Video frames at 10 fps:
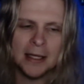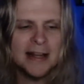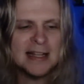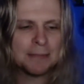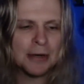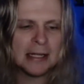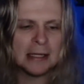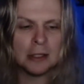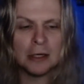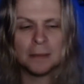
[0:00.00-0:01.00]
he is
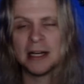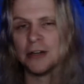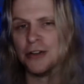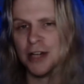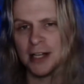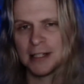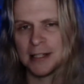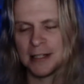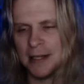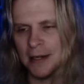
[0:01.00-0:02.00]
bringing a little bit of
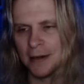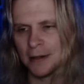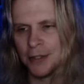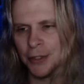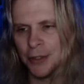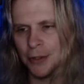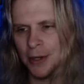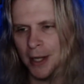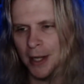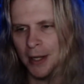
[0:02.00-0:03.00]
justice here
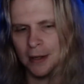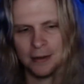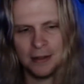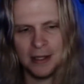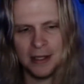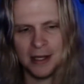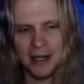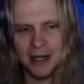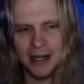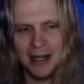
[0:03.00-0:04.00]
to the
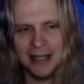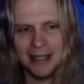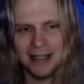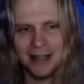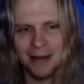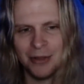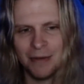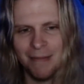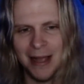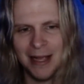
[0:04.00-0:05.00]

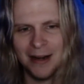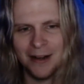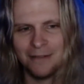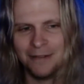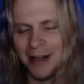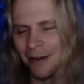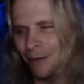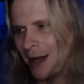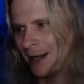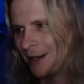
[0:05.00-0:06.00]
AEW main event
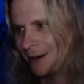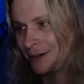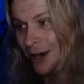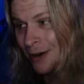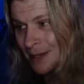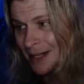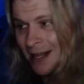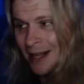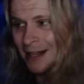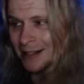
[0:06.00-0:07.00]
right here. Darby
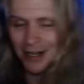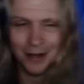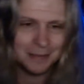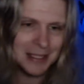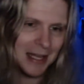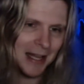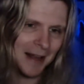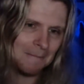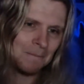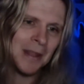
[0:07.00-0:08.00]
comes
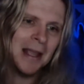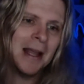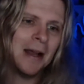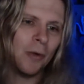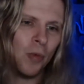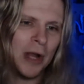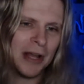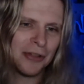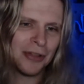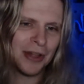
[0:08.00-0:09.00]
in
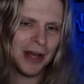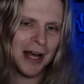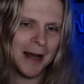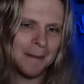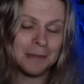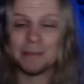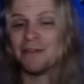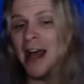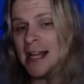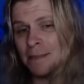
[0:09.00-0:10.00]
with some
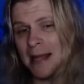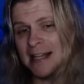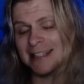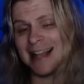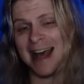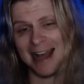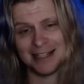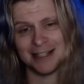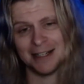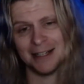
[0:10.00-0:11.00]
fast-paced
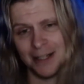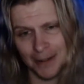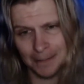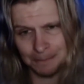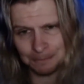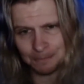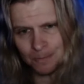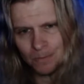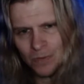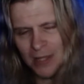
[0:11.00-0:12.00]
action here,
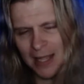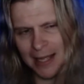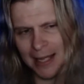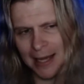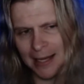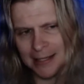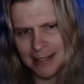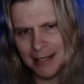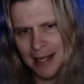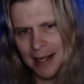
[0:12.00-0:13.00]

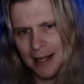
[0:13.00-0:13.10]
and